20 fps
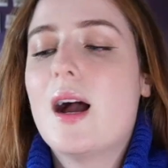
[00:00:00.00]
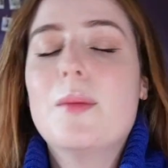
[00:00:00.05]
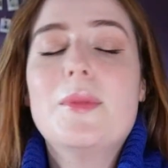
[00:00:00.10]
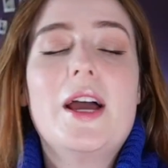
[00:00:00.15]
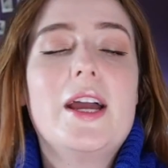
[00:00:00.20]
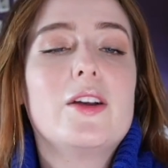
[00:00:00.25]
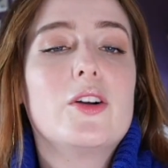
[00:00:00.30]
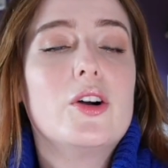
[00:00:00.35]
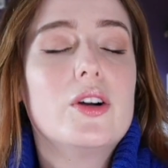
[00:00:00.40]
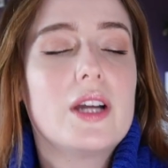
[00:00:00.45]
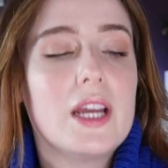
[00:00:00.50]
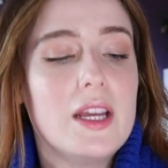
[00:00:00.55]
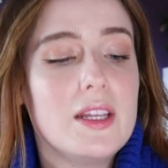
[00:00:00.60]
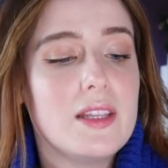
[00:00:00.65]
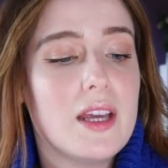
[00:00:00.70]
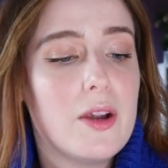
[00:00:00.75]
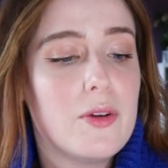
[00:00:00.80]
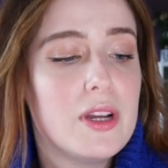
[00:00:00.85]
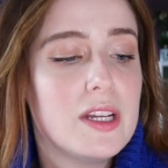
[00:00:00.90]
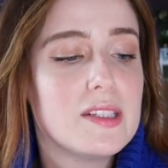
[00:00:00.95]
I'm like, okay,
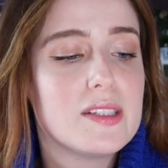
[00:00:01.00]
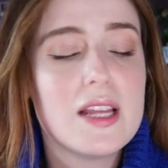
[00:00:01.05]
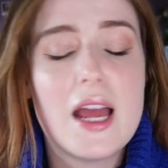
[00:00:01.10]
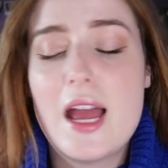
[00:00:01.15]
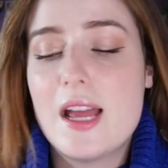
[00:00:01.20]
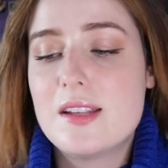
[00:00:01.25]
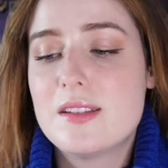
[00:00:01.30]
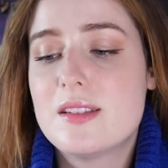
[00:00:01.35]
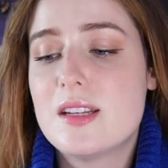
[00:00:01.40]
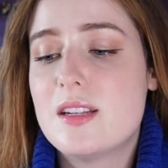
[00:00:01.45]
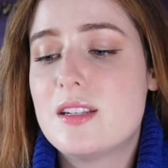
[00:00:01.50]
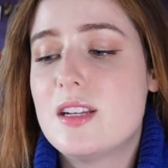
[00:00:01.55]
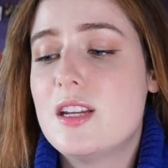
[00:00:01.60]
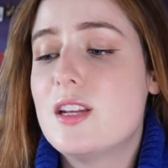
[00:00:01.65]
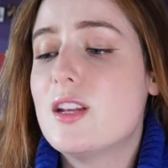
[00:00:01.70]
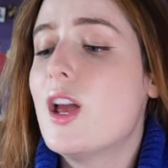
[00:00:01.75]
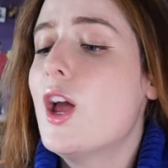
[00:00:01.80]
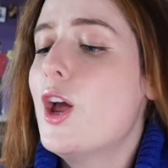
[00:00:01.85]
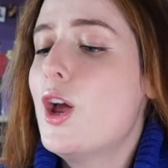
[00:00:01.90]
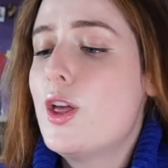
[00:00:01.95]
there is
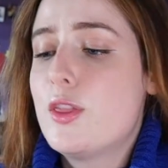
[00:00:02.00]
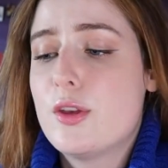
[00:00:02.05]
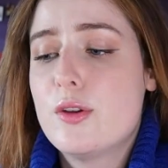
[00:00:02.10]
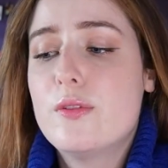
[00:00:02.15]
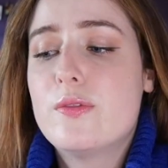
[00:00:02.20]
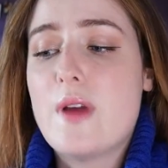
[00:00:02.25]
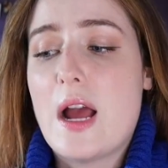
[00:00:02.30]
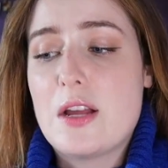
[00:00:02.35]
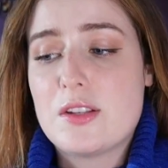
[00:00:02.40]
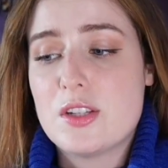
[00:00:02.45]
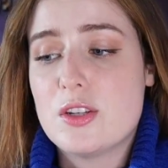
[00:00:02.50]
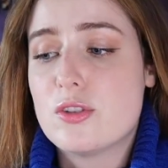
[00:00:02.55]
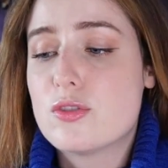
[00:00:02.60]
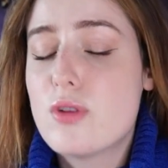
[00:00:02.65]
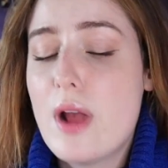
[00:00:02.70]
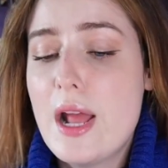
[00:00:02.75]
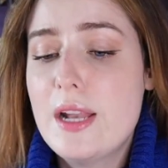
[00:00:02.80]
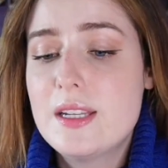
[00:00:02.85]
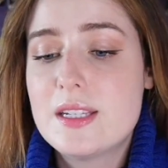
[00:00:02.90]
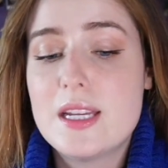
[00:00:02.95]
NCT
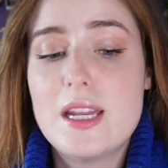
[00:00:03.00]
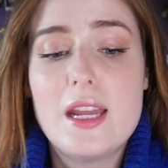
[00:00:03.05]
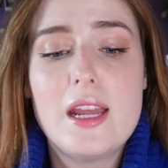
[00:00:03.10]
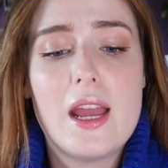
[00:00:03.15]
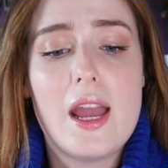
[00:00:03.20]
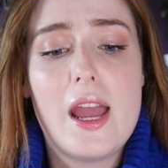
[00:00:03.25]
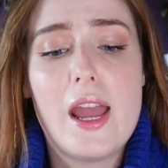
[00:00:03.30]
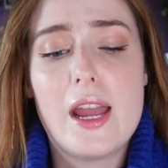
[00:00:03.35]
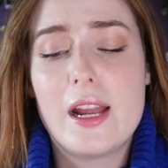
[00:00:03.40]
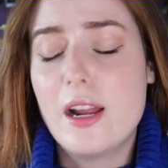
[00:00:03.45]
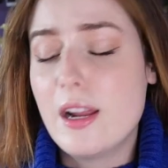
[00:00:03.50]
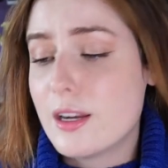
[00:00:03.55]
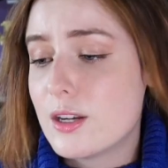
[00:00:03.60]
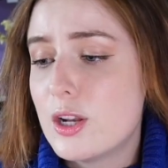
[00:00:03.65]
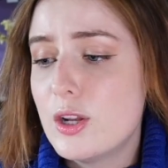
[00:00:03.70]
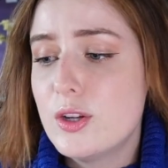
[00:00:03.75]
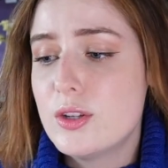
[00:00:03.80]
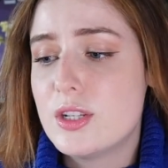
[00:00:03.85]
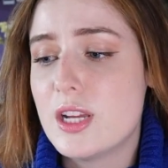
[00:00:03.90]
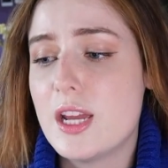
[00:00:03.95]
2020,
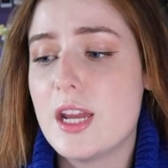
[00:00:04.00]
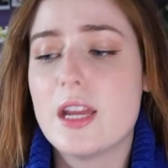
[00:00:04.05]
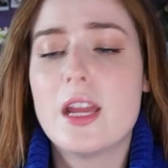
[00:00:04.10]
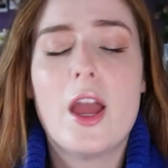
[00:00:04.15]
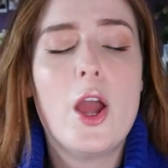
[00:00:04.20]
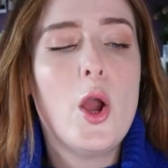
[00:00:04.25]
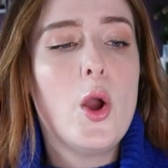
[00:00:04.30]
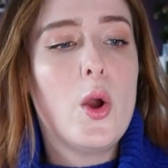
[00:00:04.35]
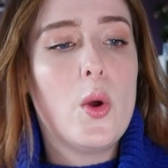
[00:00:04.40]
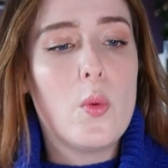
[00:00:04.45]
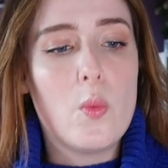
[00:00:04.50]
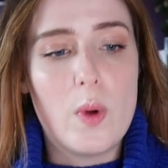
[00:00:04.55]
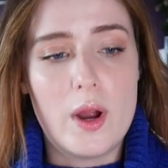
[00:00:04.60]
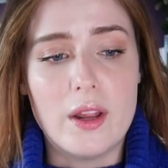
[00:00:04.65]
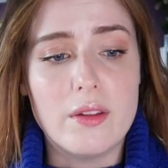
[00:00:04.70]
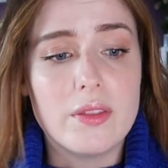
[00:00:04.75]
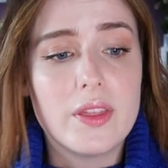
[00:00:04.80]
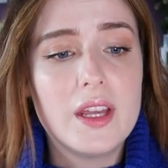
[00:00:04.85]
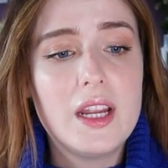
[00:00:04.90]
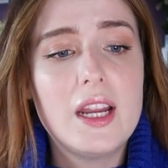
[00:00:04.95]
including
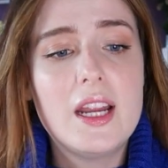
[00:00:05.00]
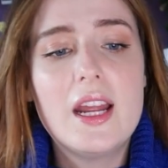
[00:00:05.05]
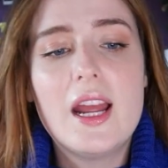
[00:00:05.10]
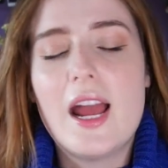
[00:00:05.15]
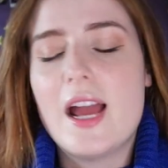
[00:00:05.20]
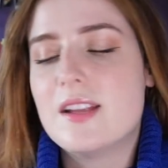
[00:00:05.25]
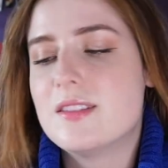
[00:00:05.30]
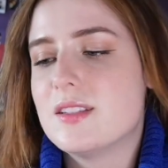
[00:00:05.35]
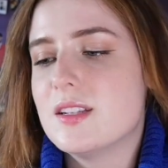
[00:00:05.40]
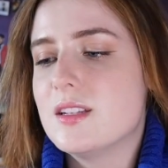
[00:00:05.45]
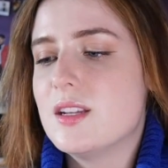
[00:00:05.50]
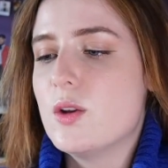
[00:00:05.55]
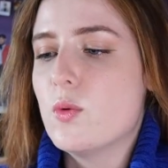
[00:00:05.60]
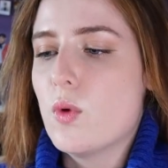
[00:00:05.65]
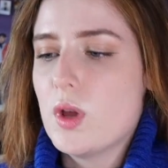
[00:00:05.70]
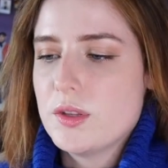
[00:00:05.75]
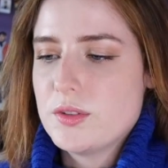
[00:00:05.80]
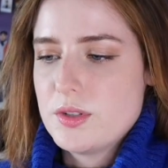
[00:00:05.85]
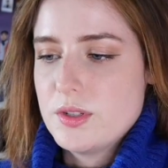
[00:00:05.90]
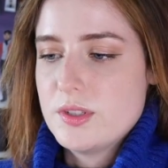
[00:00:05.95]
WayV,
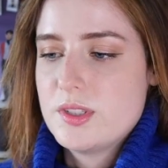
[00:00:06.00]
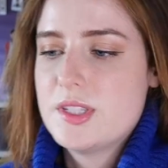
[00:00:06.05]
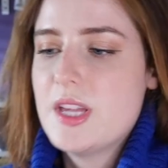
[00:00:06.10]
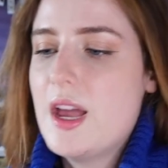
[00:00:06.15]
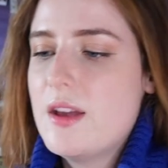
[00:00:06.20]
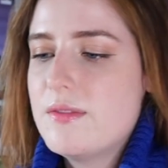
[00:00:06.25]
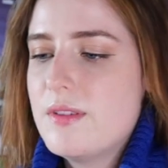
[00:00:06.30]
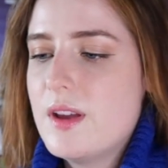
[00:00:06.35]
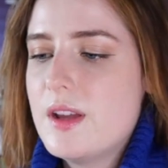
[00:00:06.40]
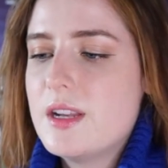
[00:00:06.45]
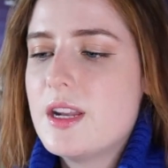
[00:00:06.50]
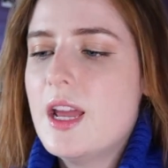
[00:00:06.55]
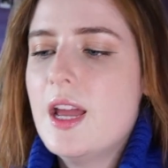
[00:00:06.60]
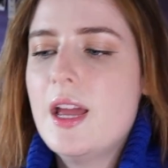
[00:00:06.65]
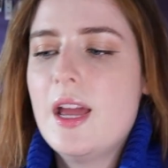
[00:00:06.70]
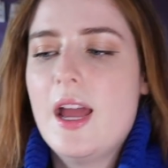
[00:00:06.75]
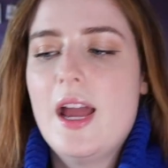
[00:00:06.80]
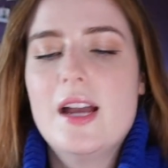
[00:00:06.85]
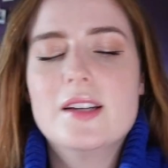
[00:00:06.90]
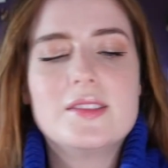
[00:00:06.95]
NCT127,
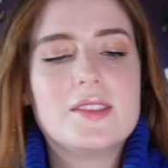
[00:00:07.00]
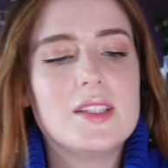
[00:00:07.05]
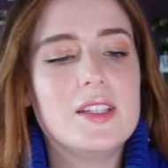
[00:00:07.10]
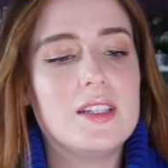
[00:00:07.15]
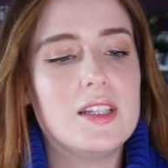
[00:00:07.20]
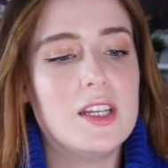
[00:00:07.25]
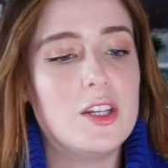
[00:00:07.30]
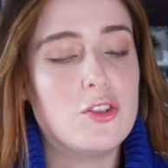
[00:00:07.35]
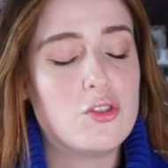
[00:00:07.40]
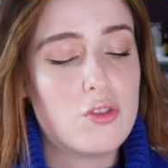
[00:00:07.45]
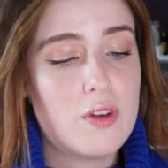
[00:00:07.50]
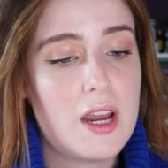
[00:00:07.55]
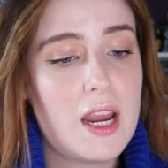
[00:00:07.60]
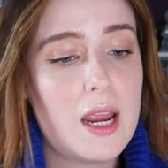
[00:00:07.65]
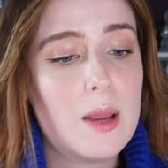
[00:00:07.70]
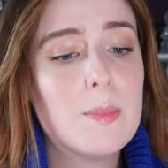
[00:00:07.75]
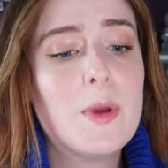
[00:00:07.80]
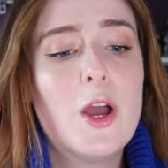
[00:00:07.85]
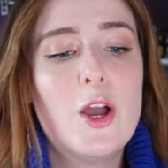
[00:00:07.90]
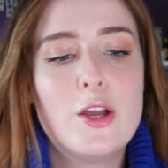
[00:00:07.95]
NCT
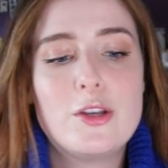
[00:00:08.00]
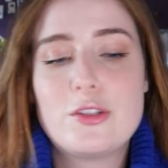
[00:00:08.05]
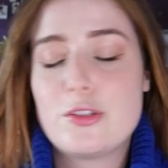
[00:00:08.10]
Dream,